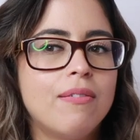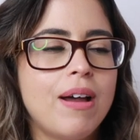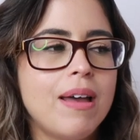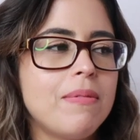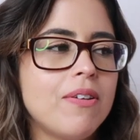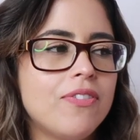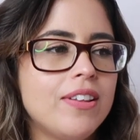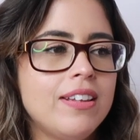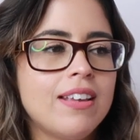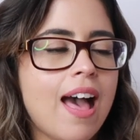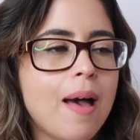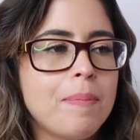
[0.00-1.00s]
why am I
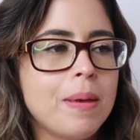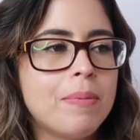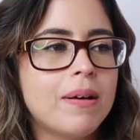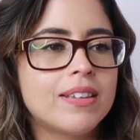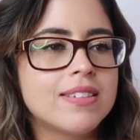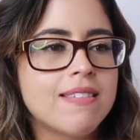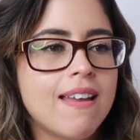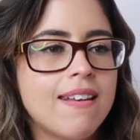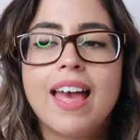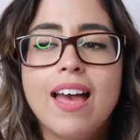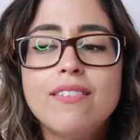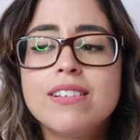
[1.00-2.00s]
feeling happy about this
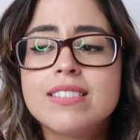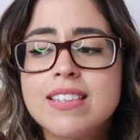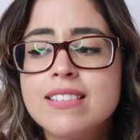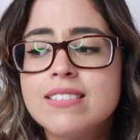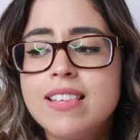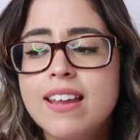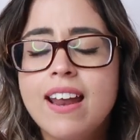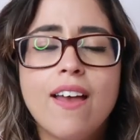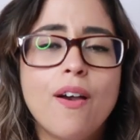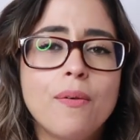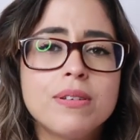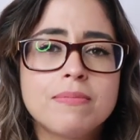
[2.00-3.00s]
then? Ever since then,
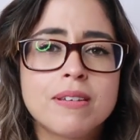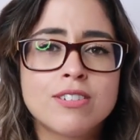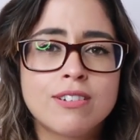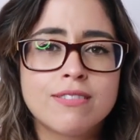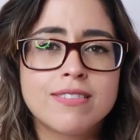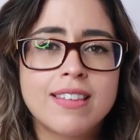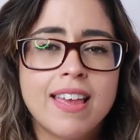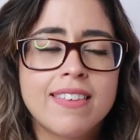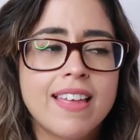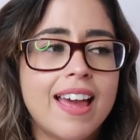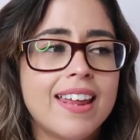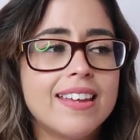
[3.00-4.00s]
I always make sure to say
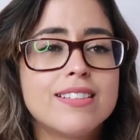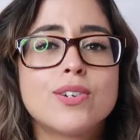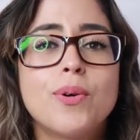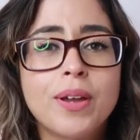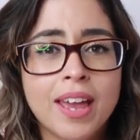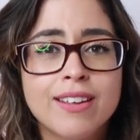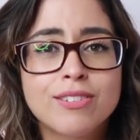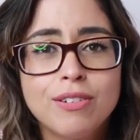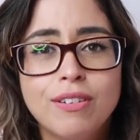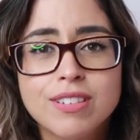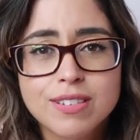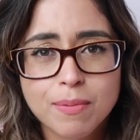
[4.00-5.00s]
that it's okay to
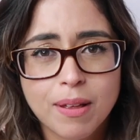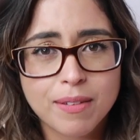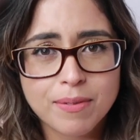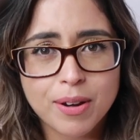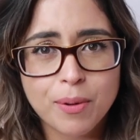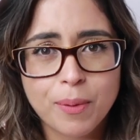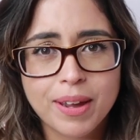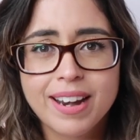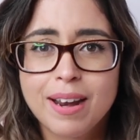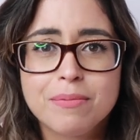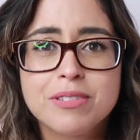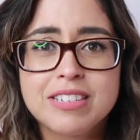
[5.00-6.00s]
lose a small amount of weight,
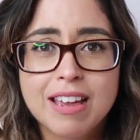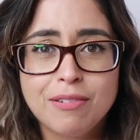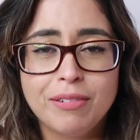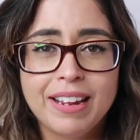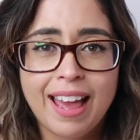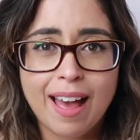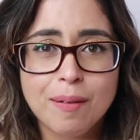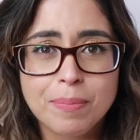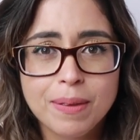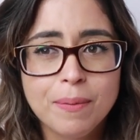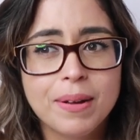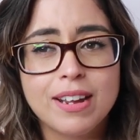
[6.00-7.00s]
and I'm generally
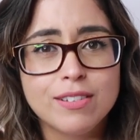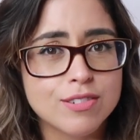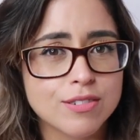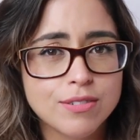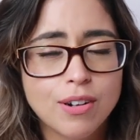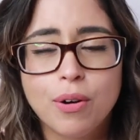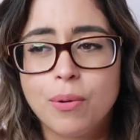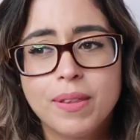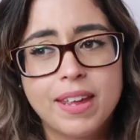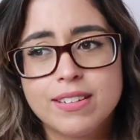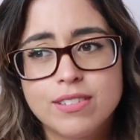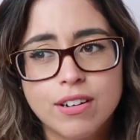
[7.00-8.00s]
happy when I do or
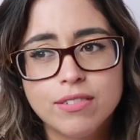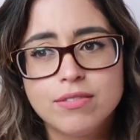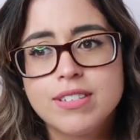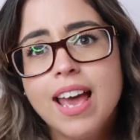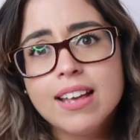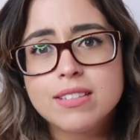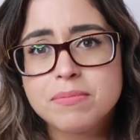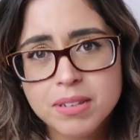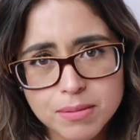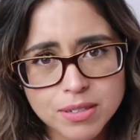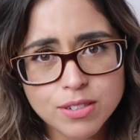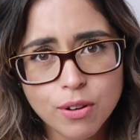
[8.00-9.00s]
when I don't. Yeah,
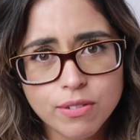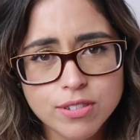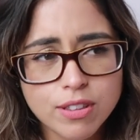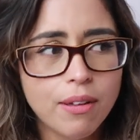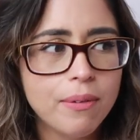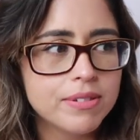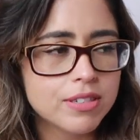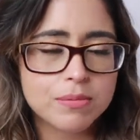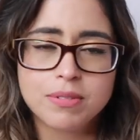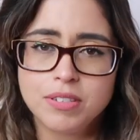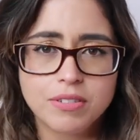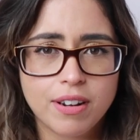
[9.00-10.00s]
sometimes it's going slow and
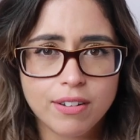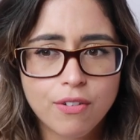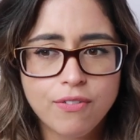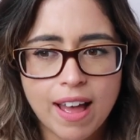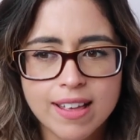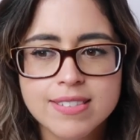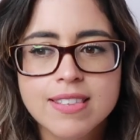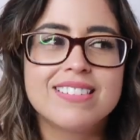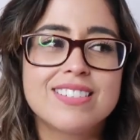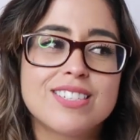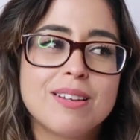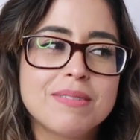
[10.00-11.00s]
sometimes it's gonna go fast.
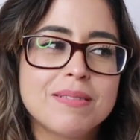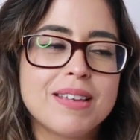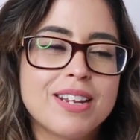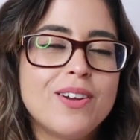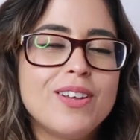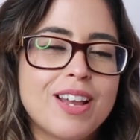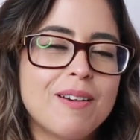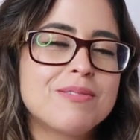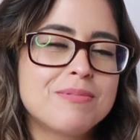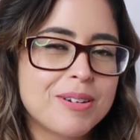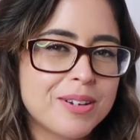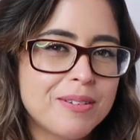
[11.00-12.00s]
And just sometimes I know it
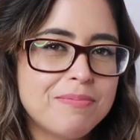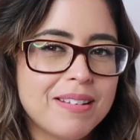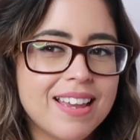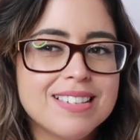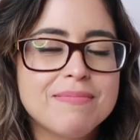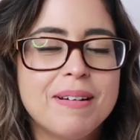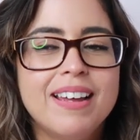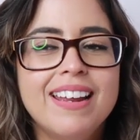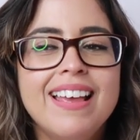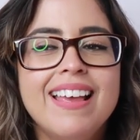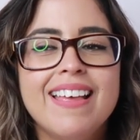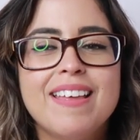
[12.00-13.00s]
comes from a good place, but
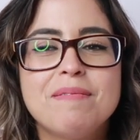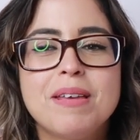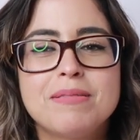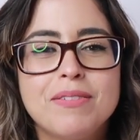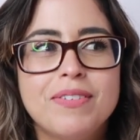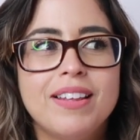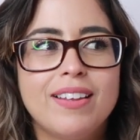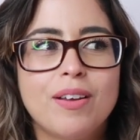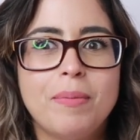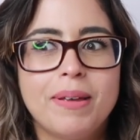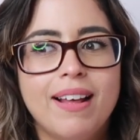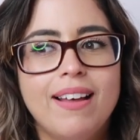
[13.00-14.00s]
it makes me feel like,
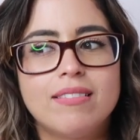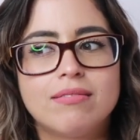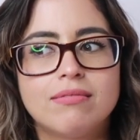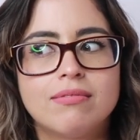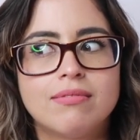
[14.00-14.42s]
oh my god,